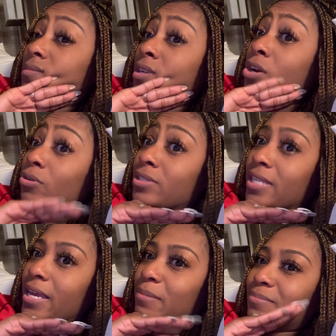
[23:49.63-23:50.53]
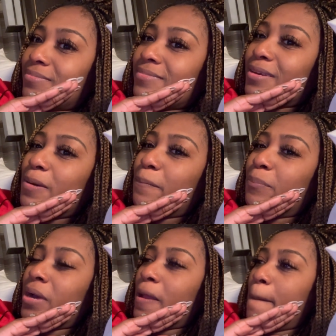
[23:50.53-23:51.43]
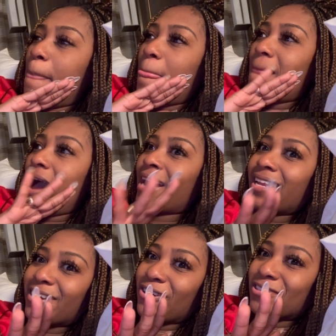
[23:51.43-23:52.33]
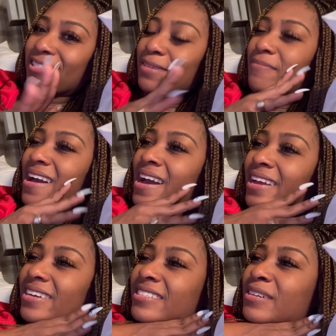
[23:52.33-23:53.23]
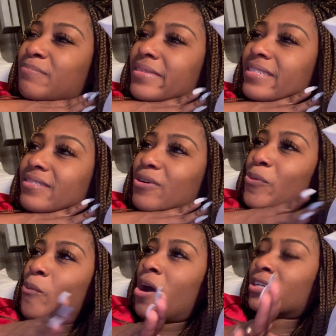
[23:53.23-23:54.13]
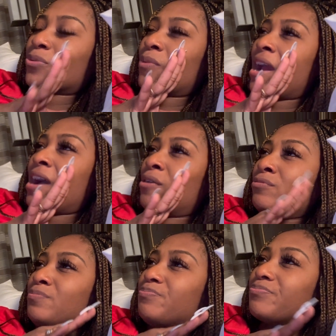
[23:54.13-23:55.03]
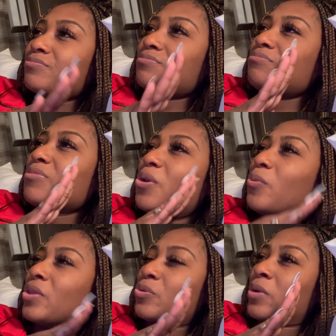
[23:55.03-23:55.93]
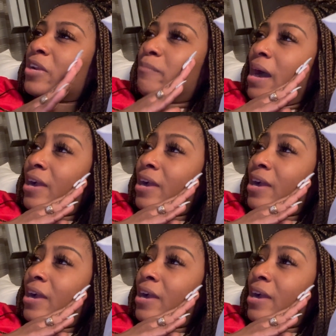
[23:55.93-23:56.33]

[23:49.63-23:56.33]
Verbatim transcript: go to sleep. But I didn't go to sleep. I walked around with one of my